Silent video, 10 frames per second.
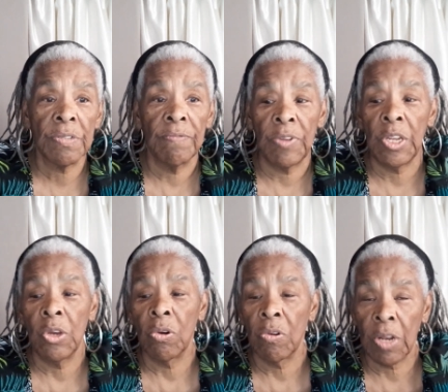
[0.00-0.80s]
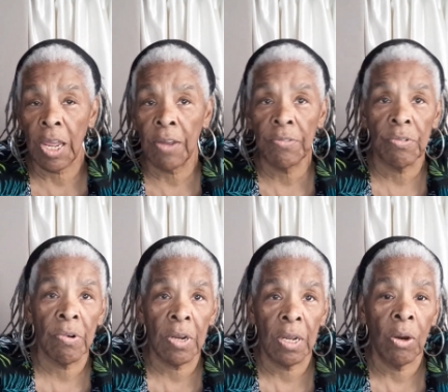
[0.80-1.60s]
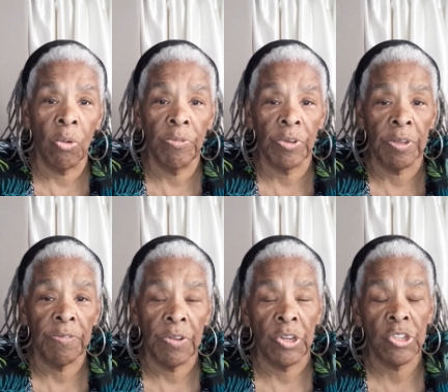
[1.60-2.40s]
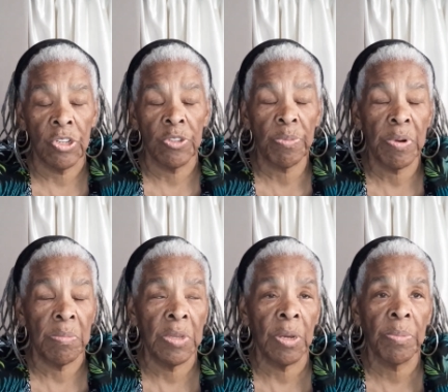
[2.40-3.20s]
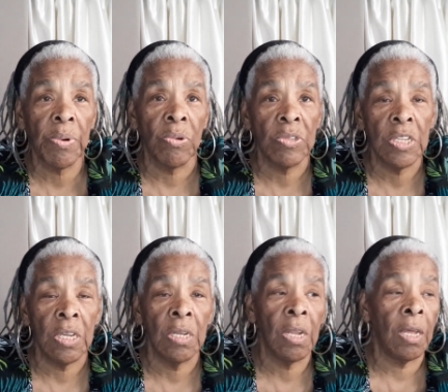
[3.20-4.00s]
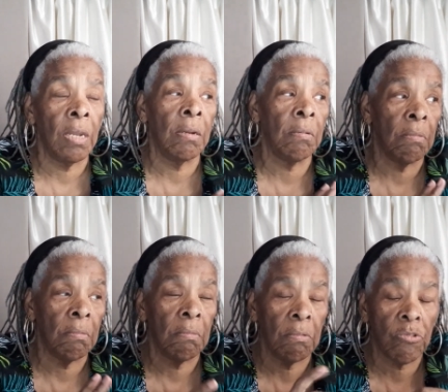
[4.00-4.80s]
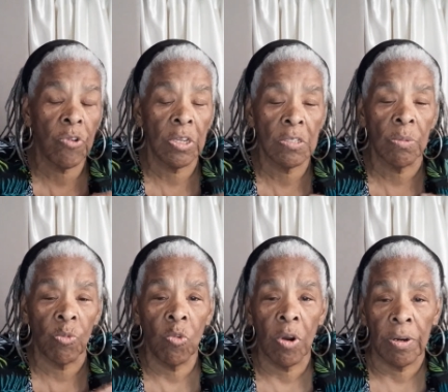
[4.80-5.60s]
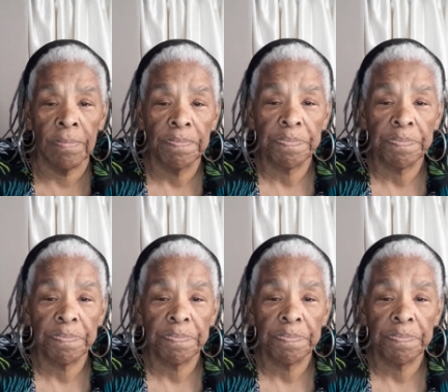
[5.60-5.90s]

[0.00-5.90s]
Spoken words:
video and after I hopefully finish this Premier protein and drink some water.